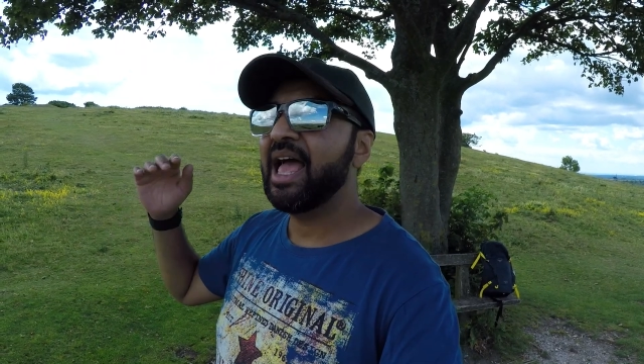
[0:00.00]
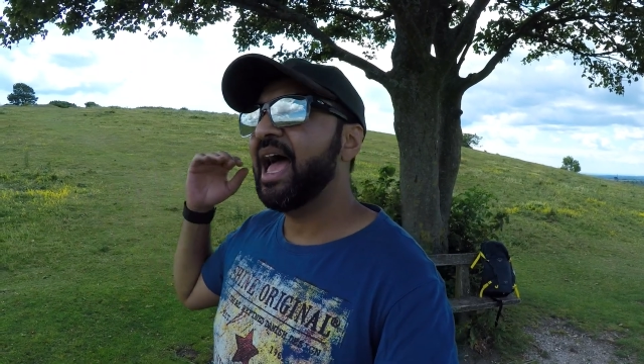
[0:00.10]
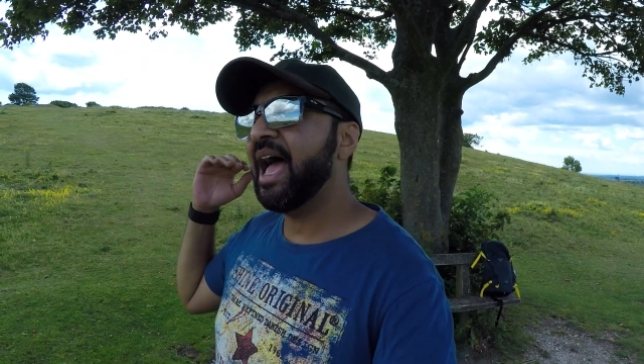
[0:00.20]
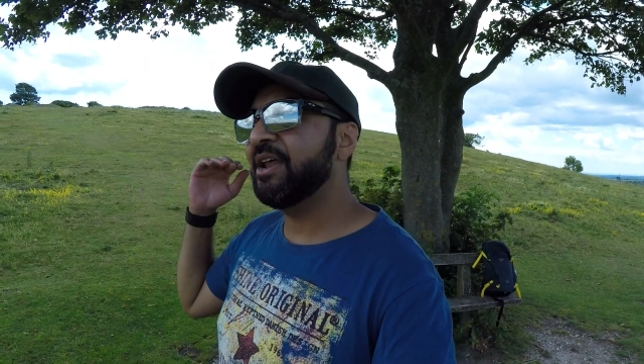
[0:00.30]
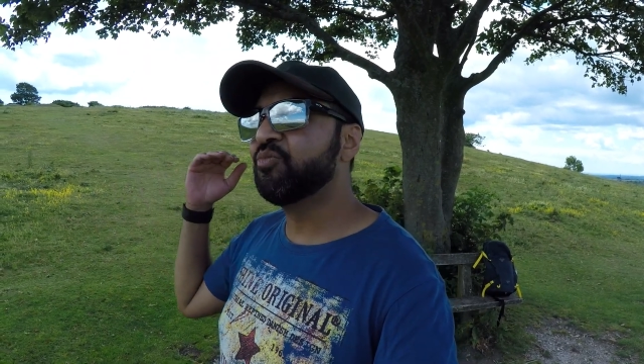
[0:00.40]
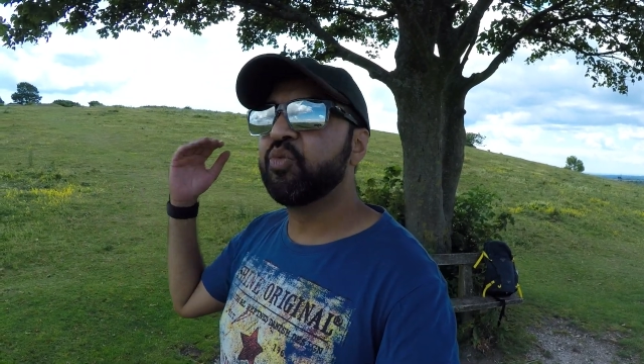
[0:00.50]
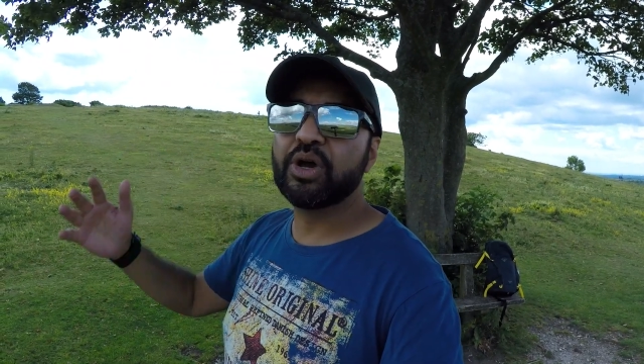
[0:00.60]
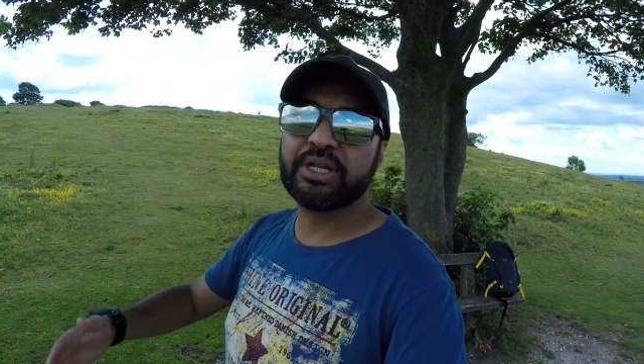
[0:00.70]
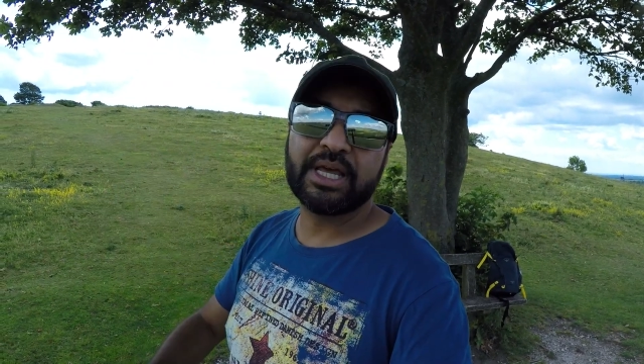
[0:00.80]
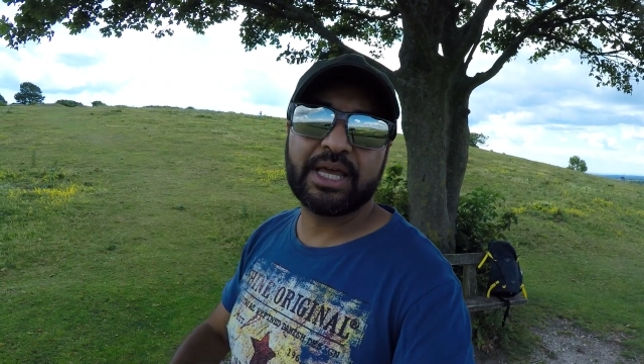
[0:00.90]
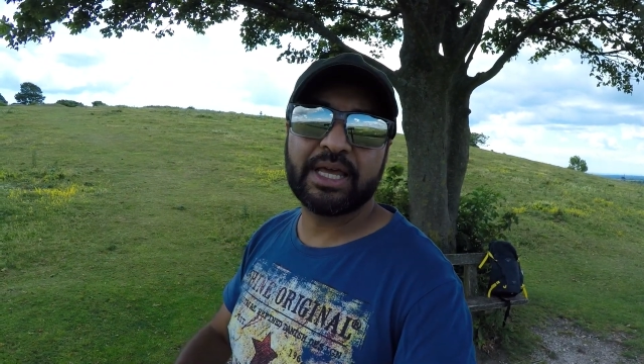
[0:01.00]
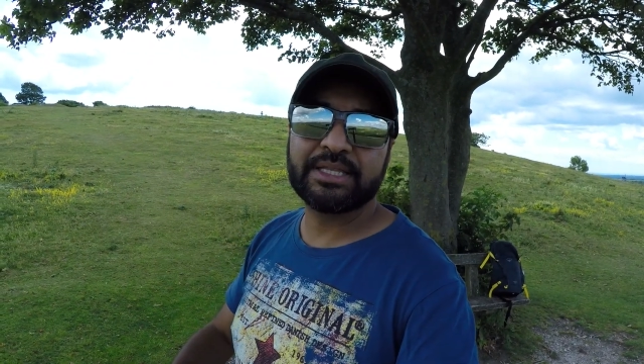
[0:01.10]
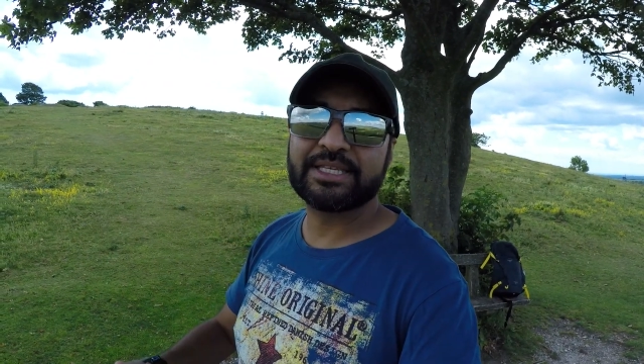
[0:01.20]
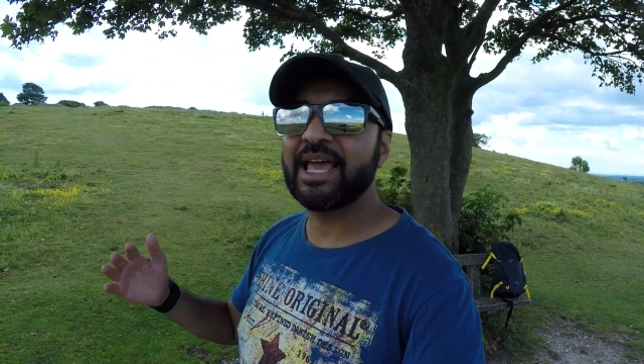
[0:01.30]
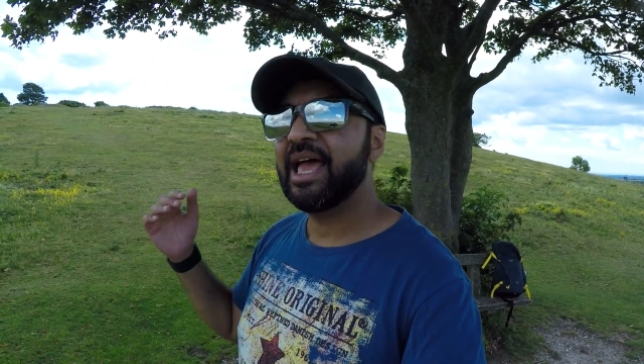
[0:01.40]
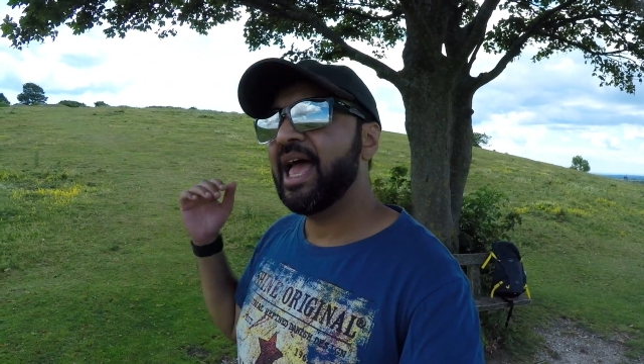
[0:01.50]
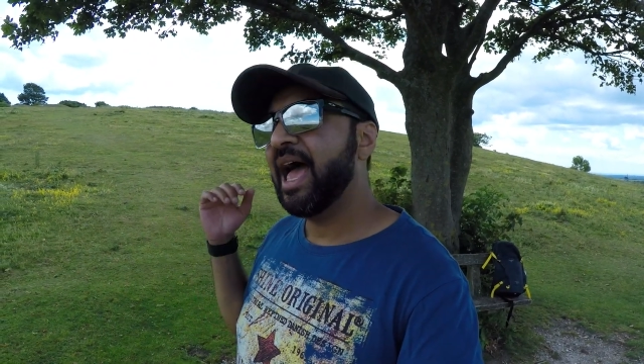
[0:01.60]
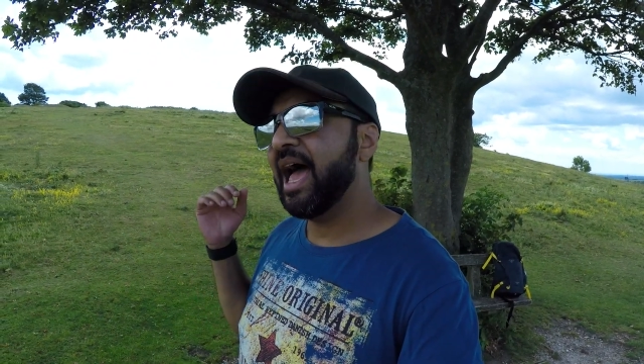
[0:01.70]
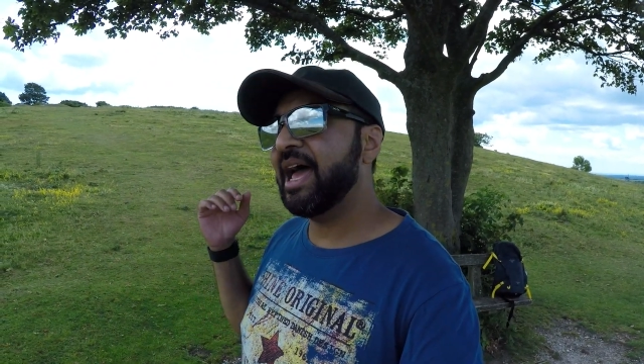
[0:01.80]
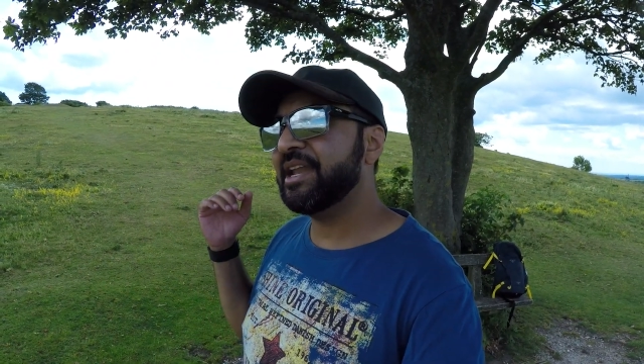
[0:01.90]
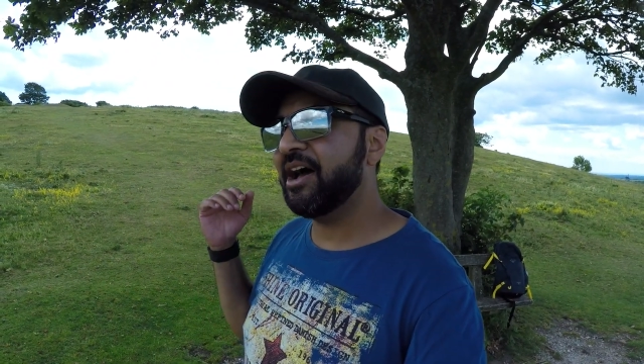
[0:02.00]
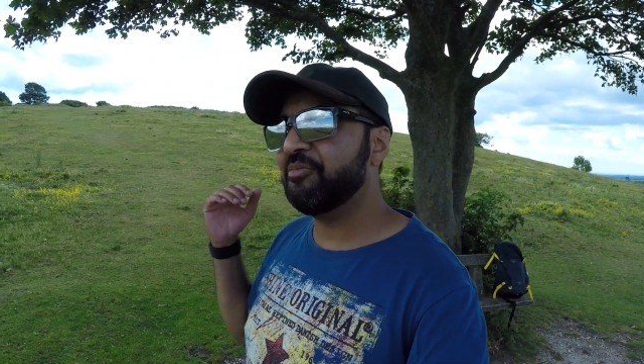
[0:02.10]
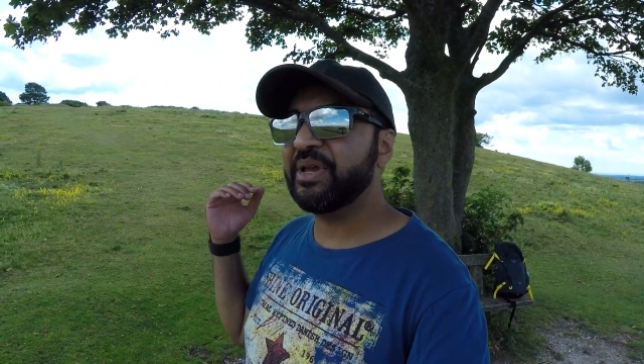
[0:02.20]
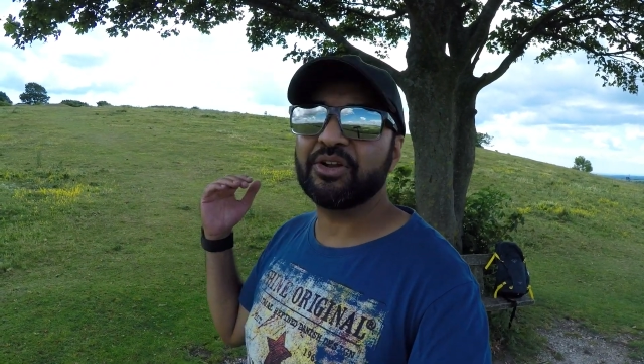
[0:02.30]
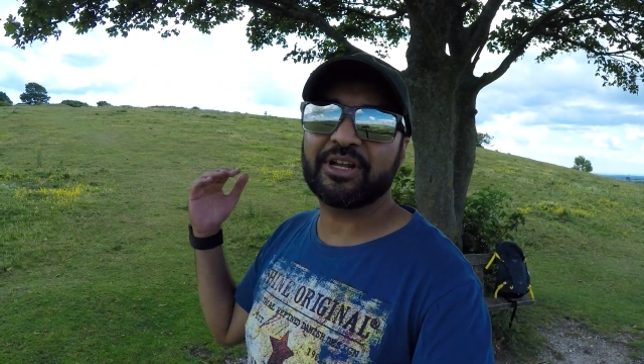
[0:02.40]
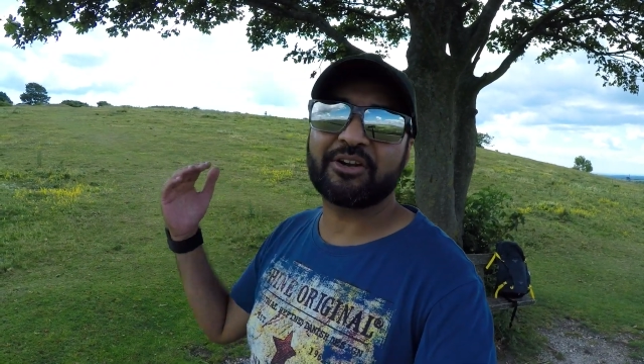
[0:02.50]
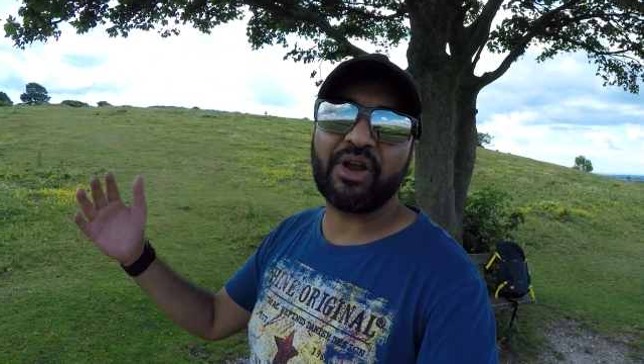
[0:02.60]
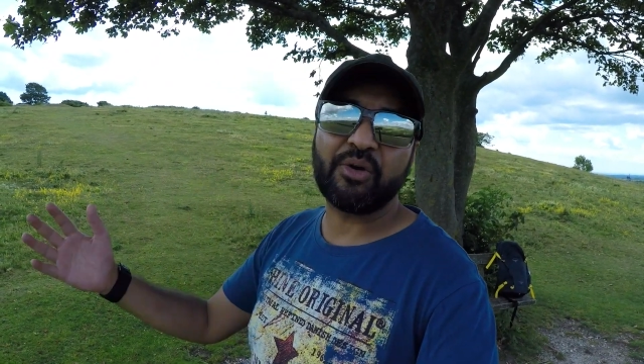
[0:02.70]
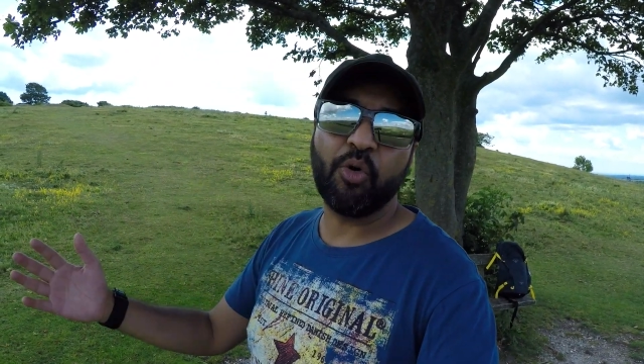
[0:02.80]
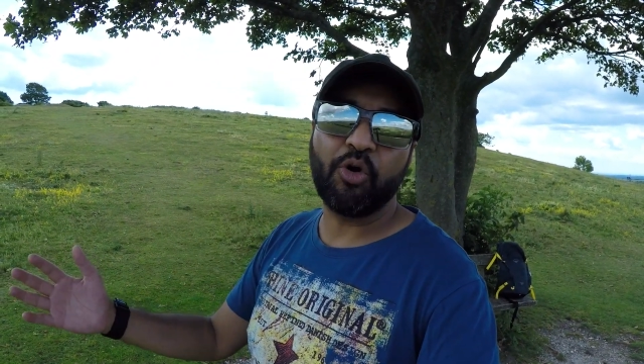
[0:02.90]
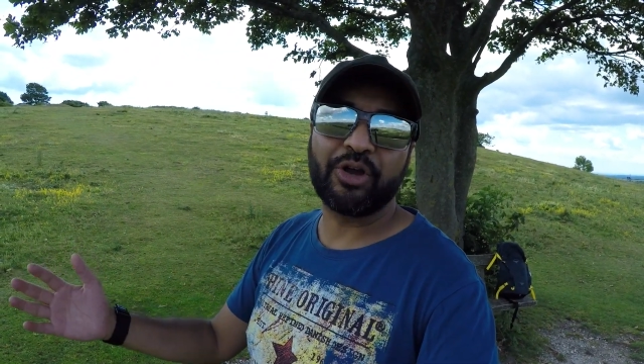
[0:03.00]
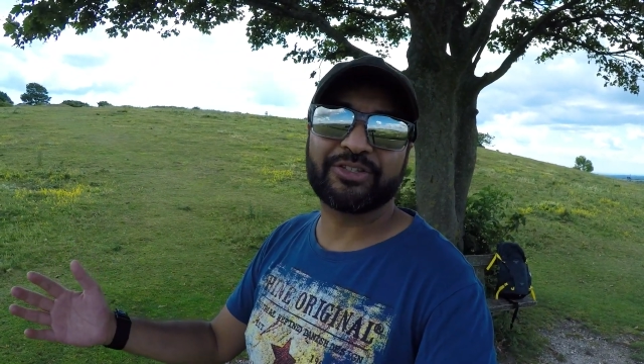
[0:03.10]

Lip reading: and woodlands, and I've been on a great walk.